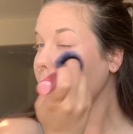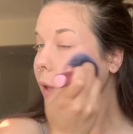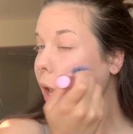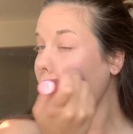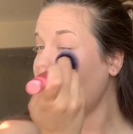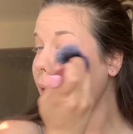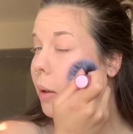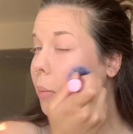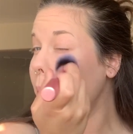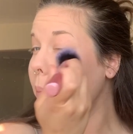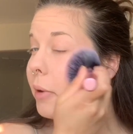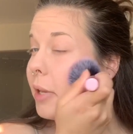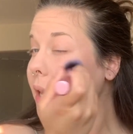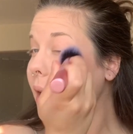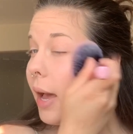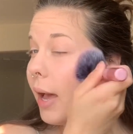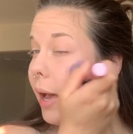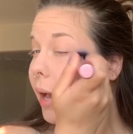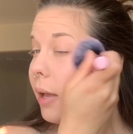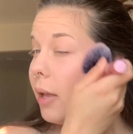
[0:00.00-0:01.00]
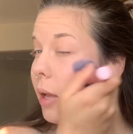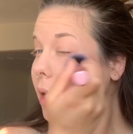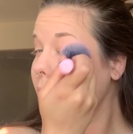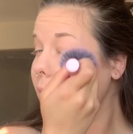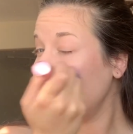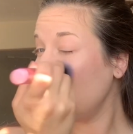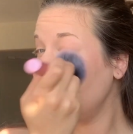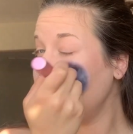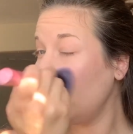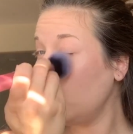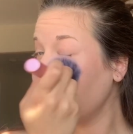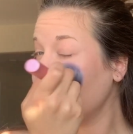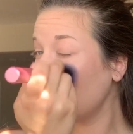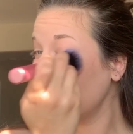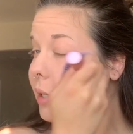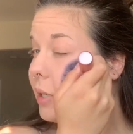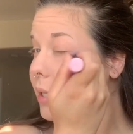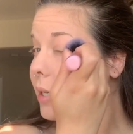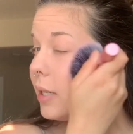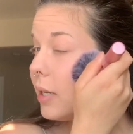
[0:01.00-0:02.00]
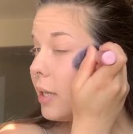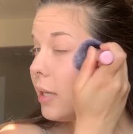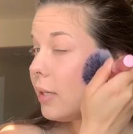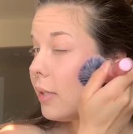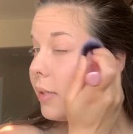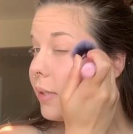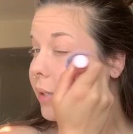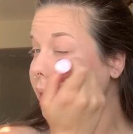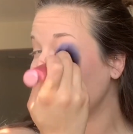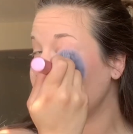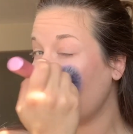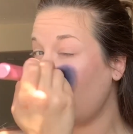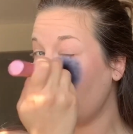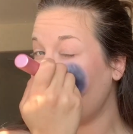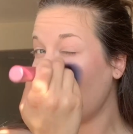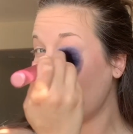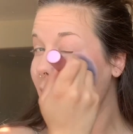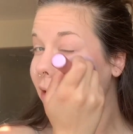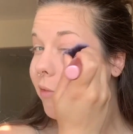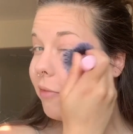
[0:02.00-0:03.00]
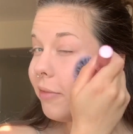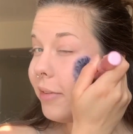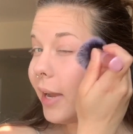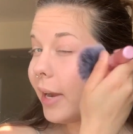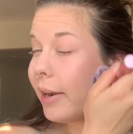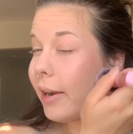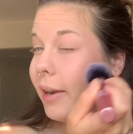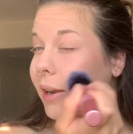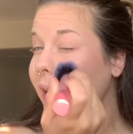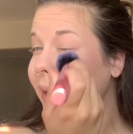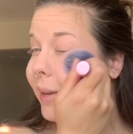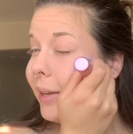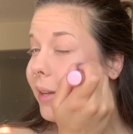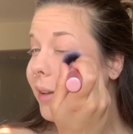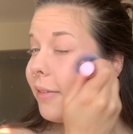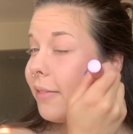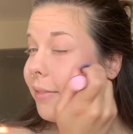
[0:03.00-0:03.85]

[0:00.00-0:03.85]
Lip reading: But yeah, New England is like a very,